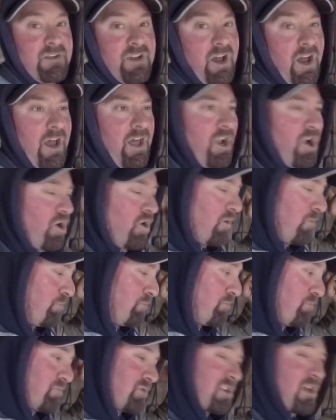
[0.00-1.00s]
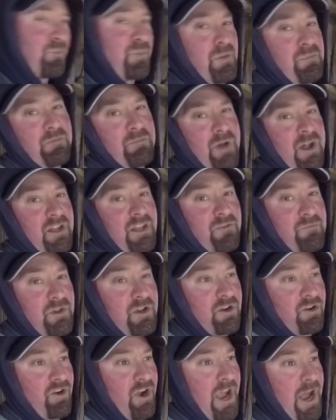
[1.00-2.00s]
I know some people might give me
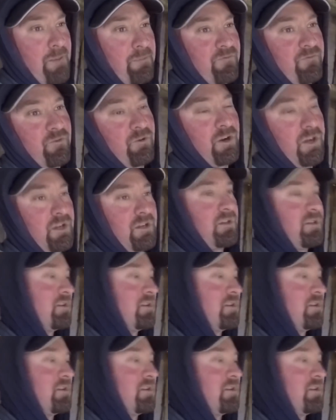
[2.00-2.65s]
crap for it.